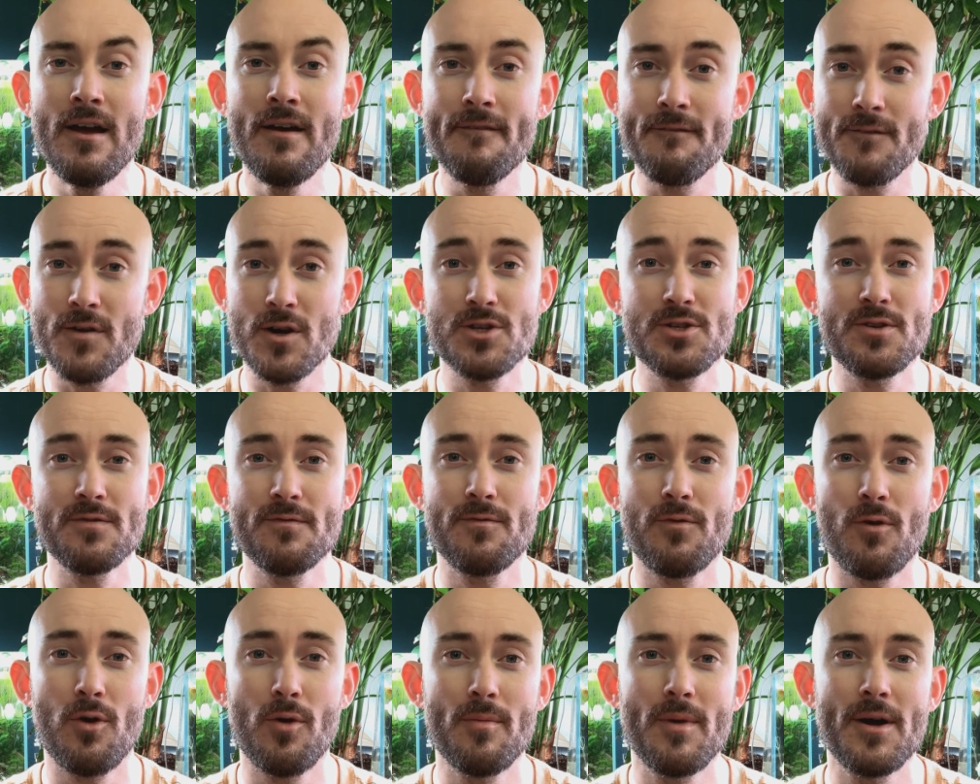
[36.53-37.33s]
First and
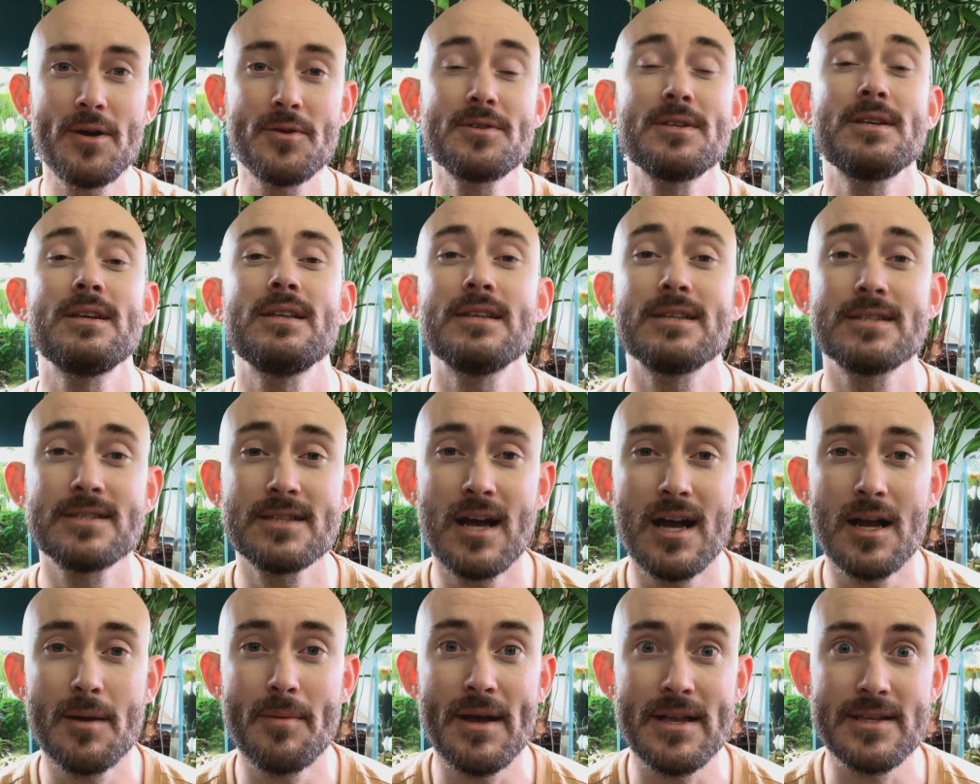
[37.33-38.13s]
foremost, let's
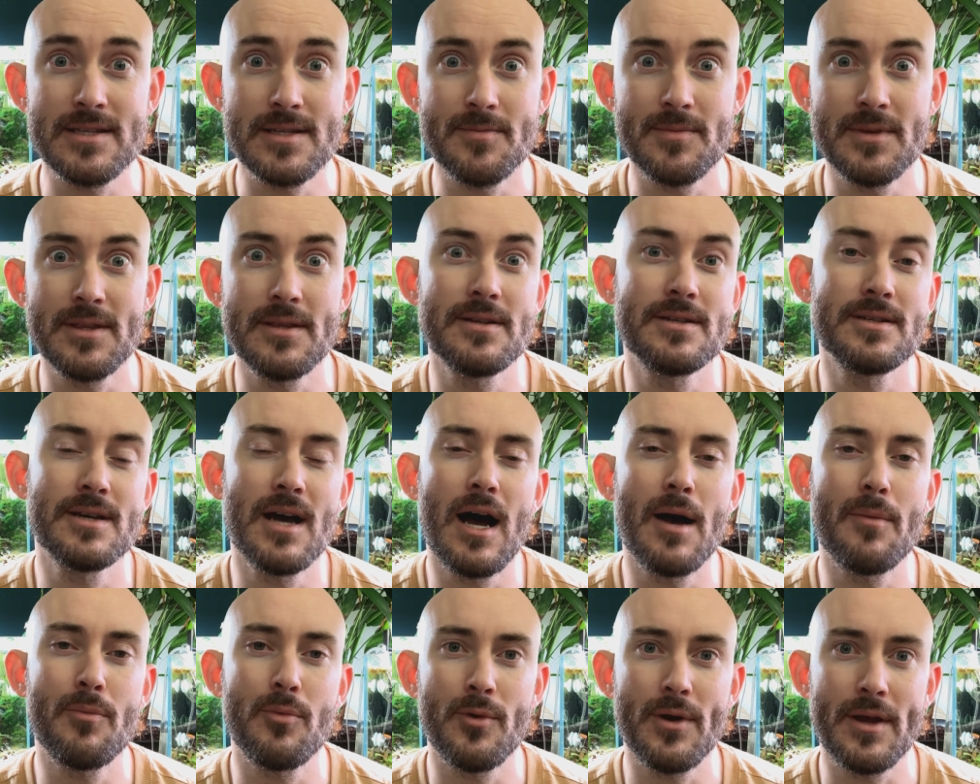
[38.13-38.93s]
talk about some of the
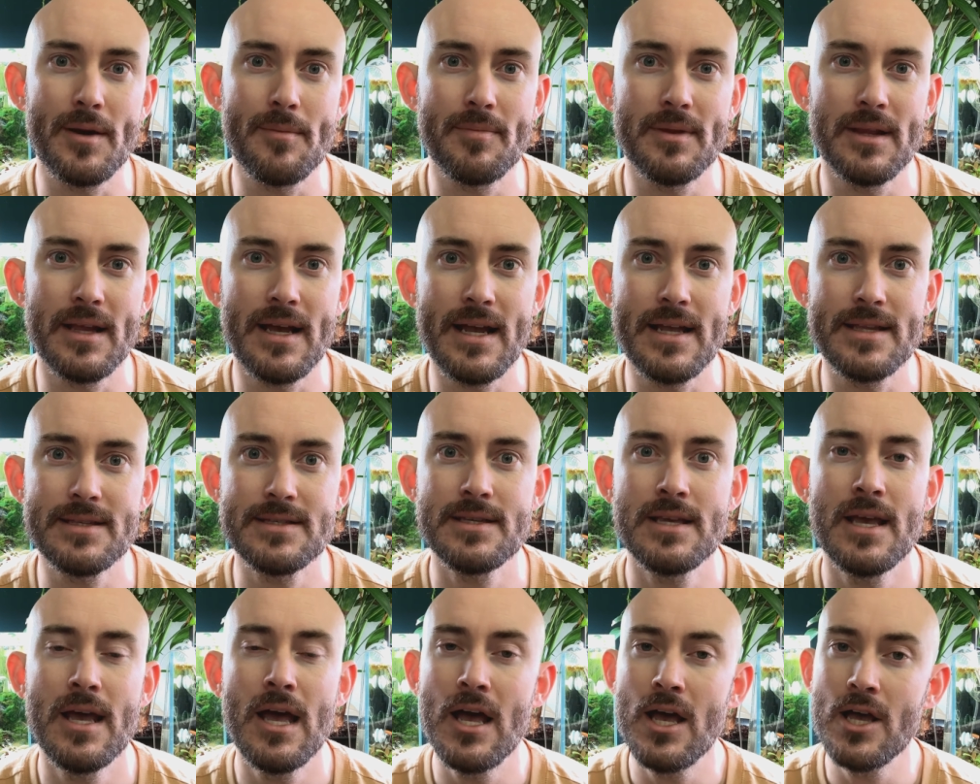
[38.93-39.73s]
top red
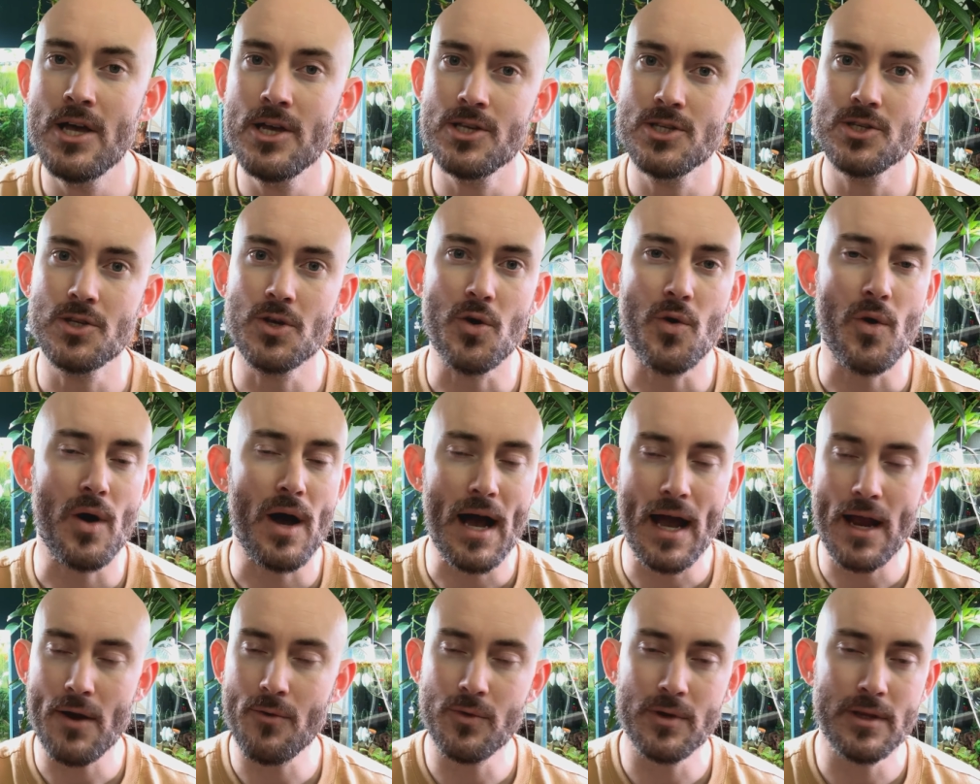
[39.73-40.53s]
plants. So
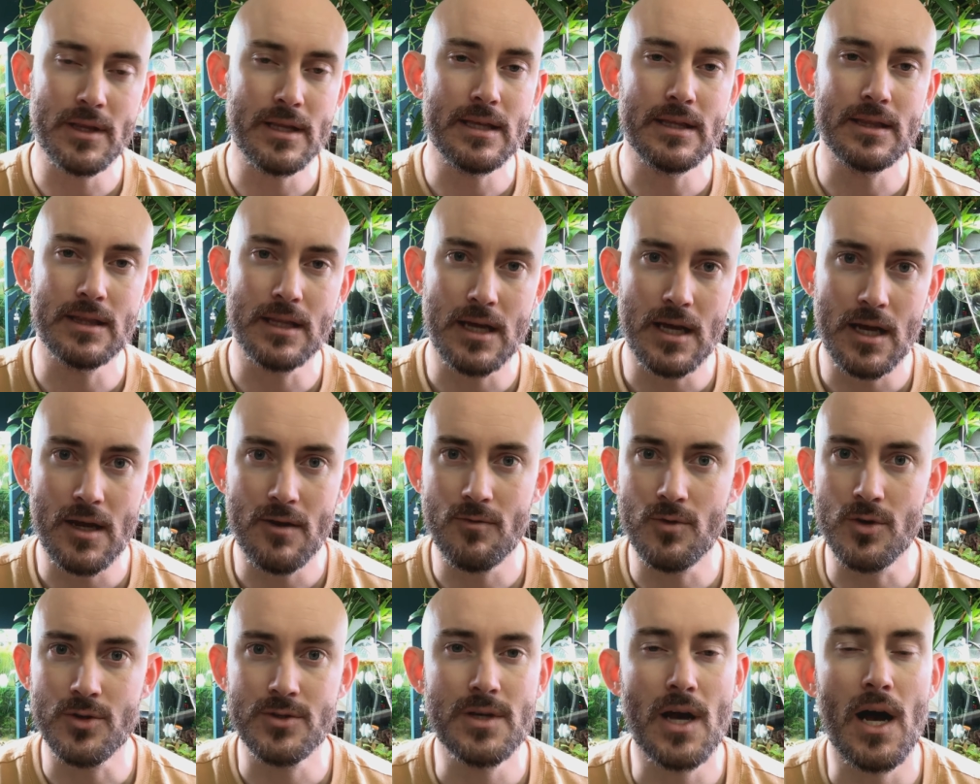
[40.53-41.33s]
I really love
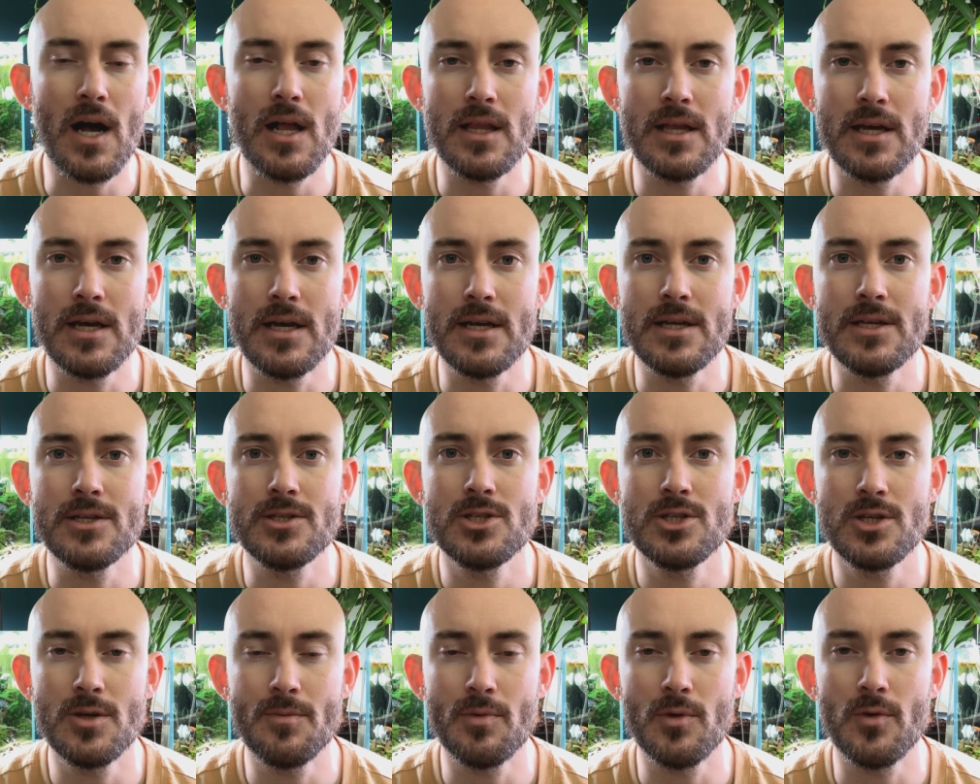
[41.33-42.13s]
Rotala
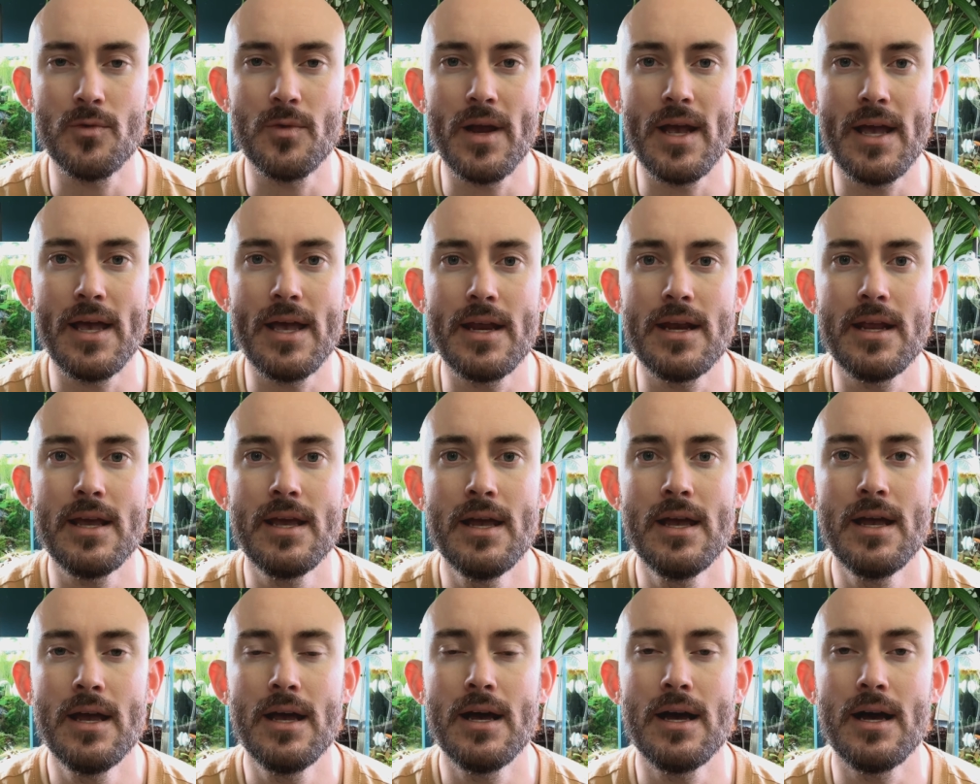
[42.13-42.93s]
Super Red,
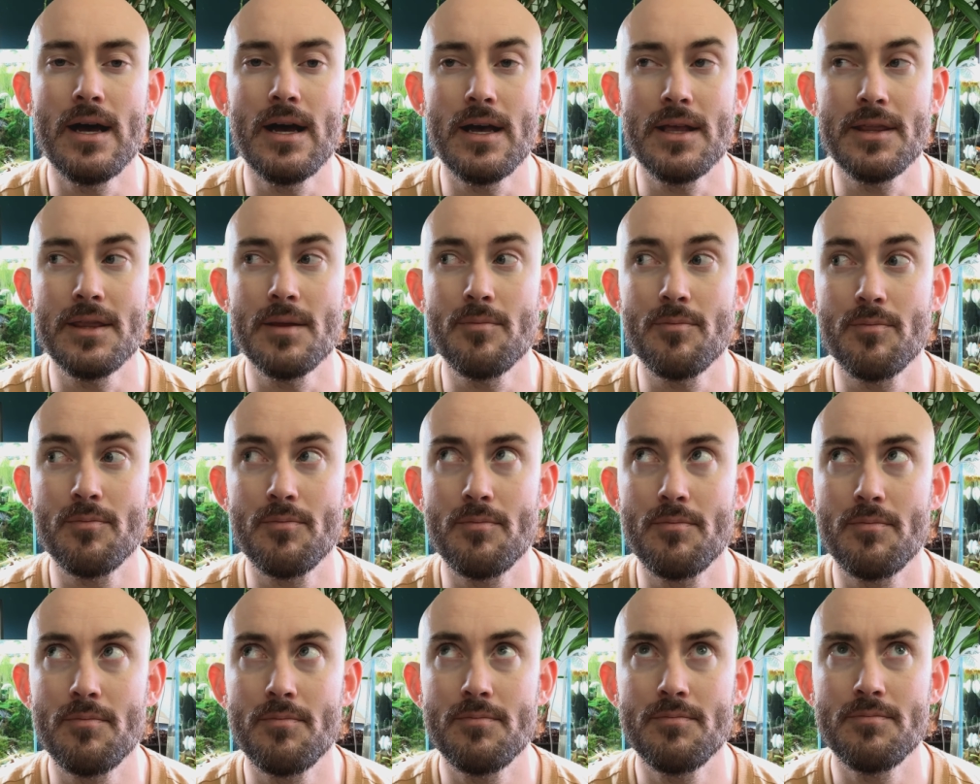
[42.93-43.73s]
the
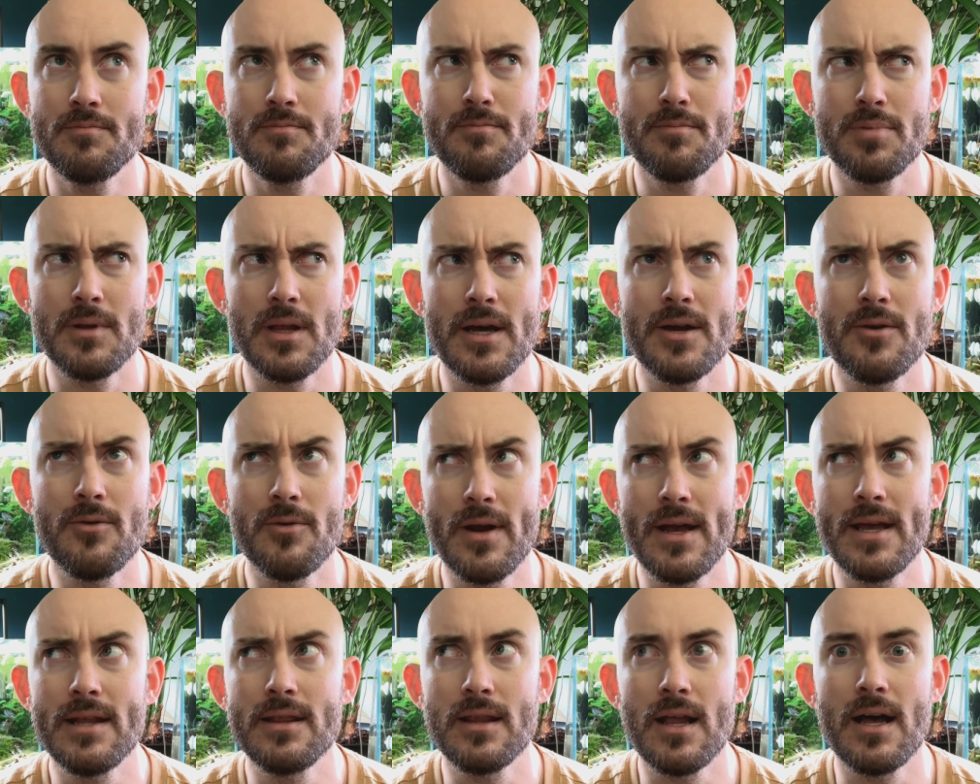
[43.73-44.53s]
blood
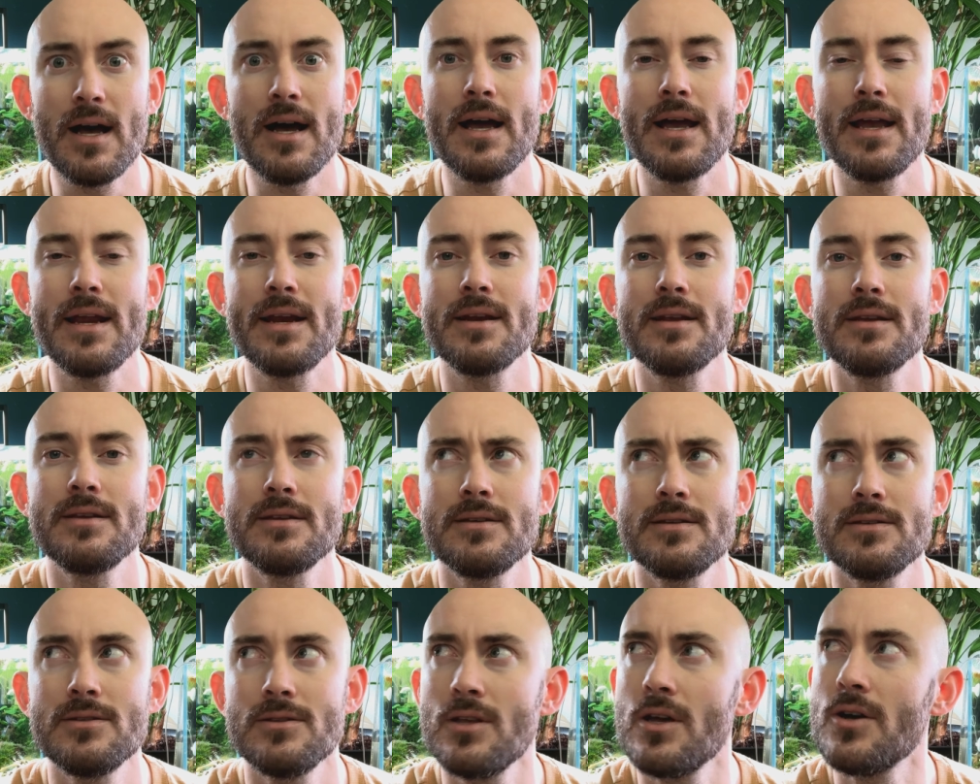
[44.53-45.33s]
red line.
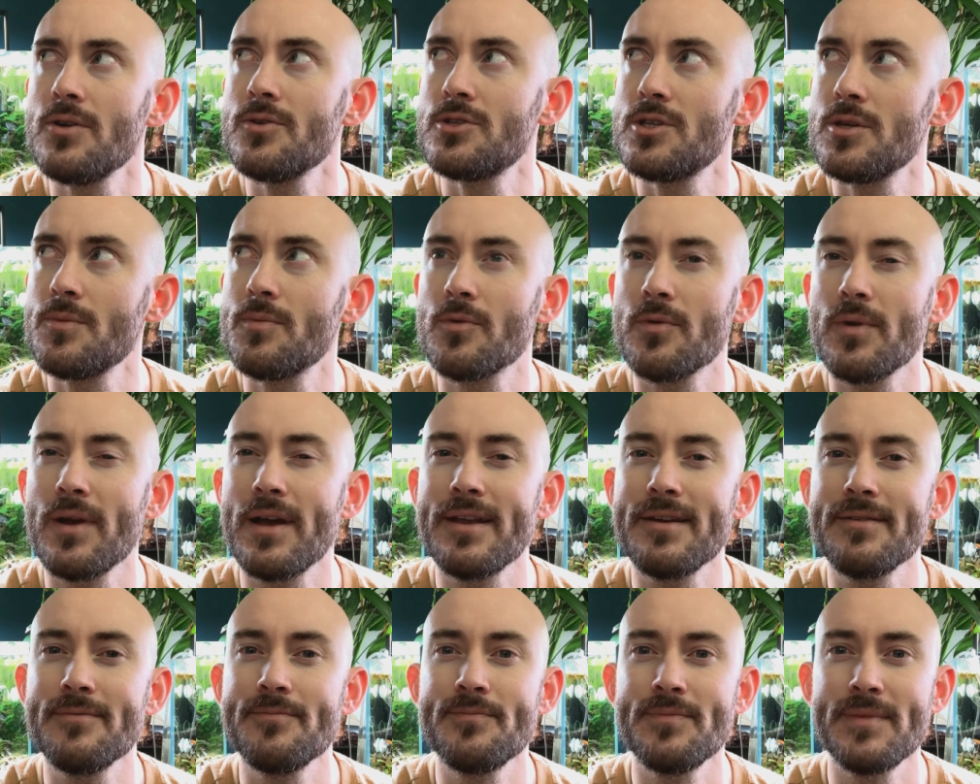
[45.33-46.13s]
No, Super
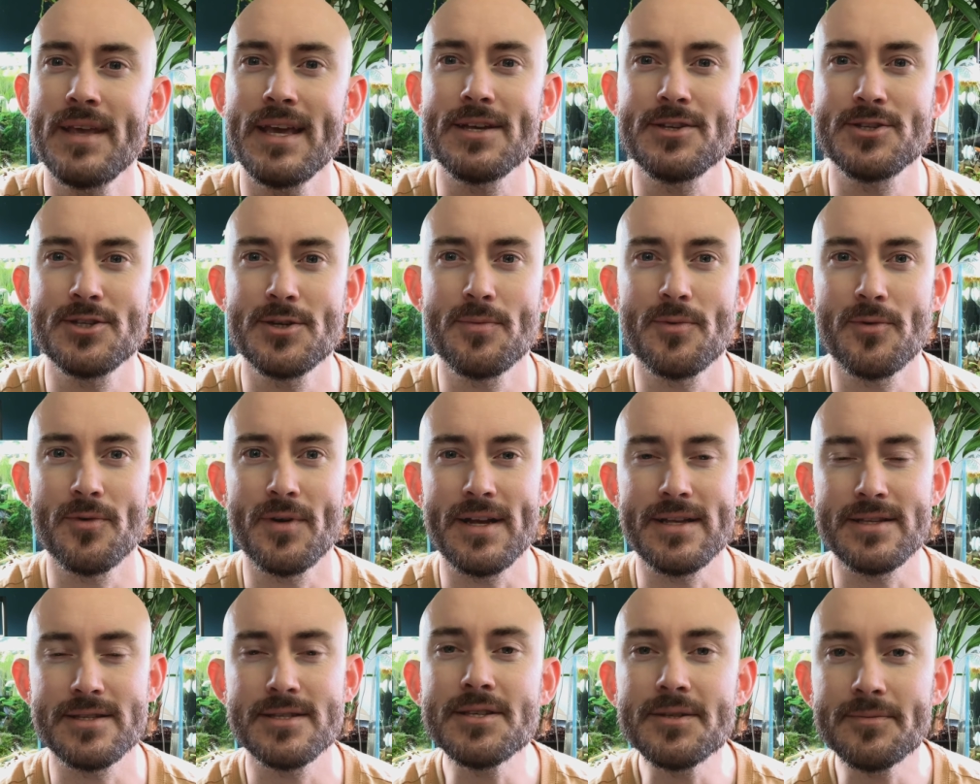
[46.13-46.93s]
Red. Yeah, Super
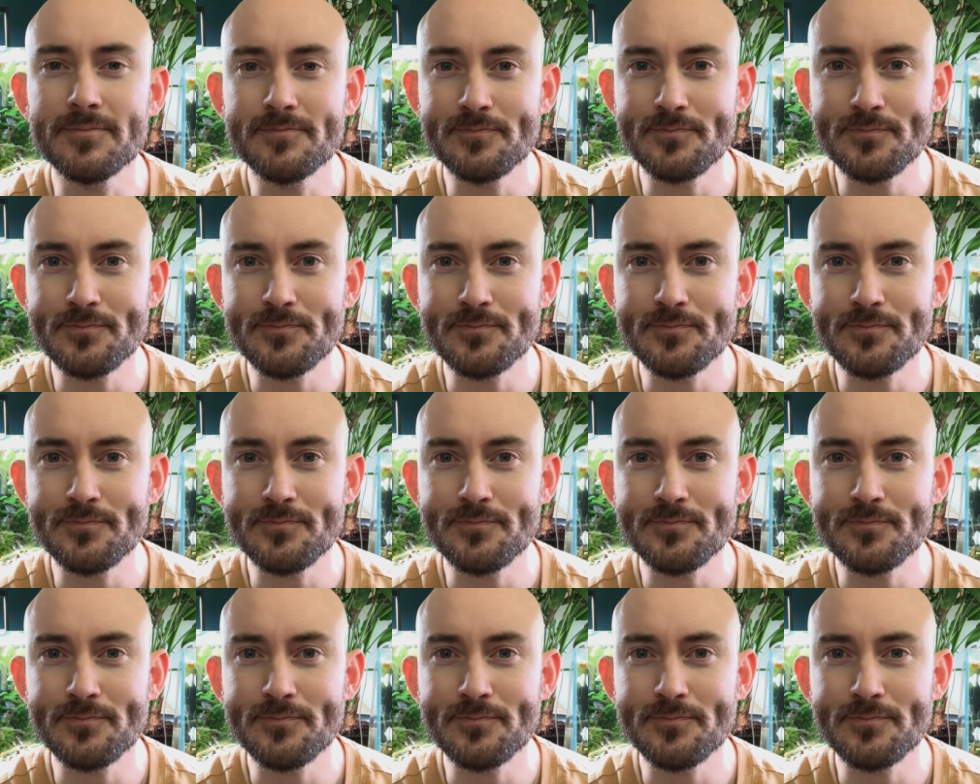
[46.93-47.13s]
Reds.